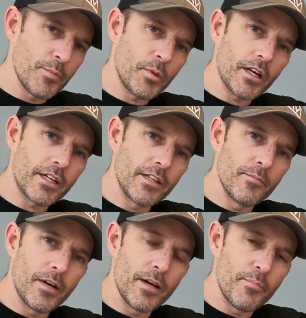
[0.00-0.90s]
plugging in
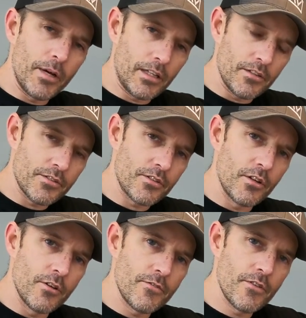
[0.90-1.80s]
my pellet
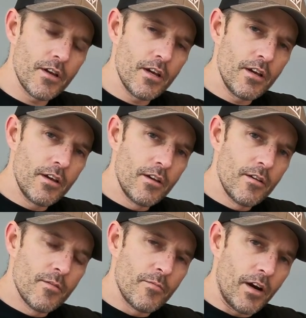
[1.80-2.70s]
stove
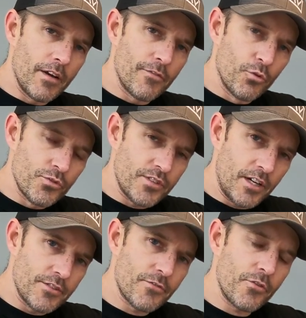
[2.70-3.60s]
my
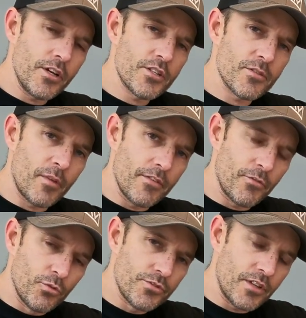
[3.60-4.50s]
full-size fridge and my
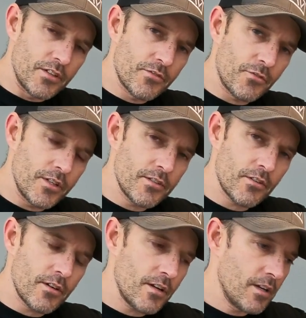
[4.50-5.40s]
full-size
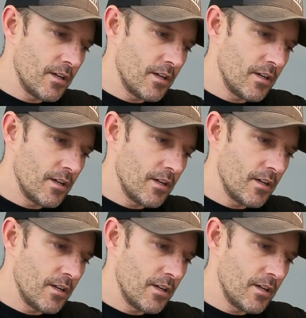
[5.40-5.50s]
freezer.